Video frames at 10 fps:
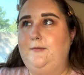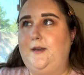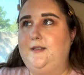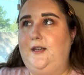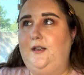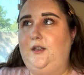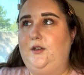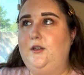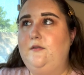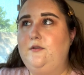by saying he
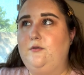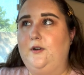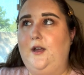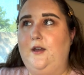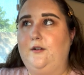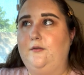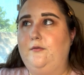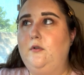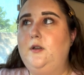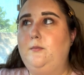could have scored
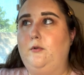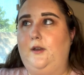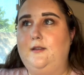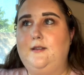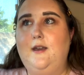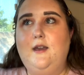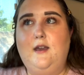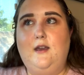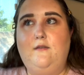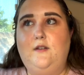140 points
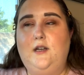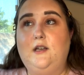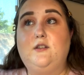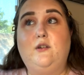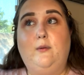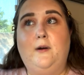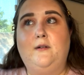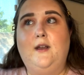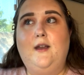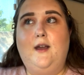if the Knicks, quote,